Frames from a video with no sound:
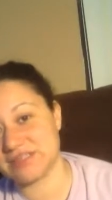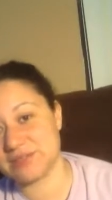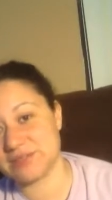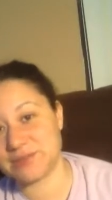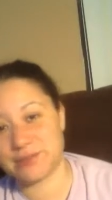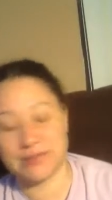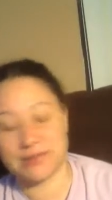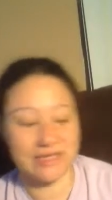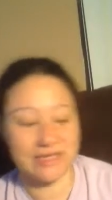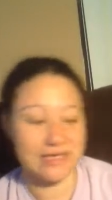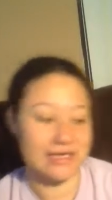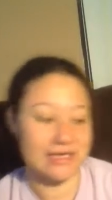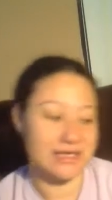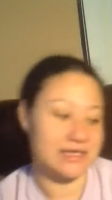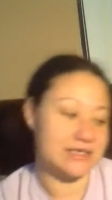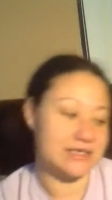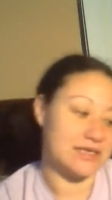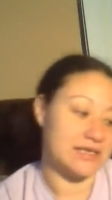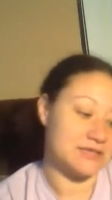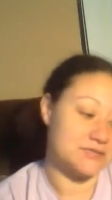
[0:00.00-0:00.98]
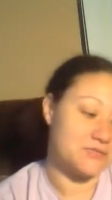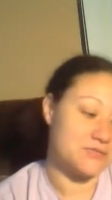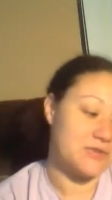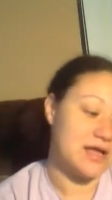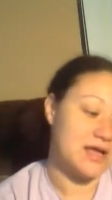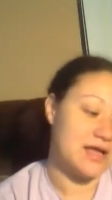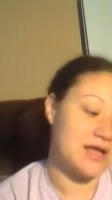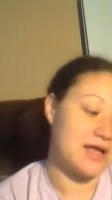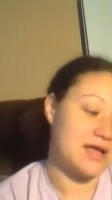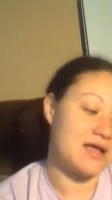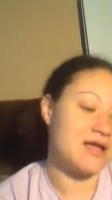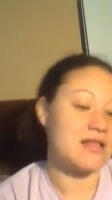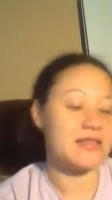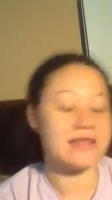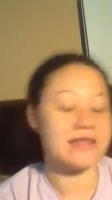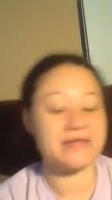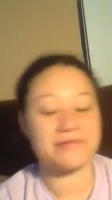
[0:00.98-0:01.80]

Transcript: to do as well.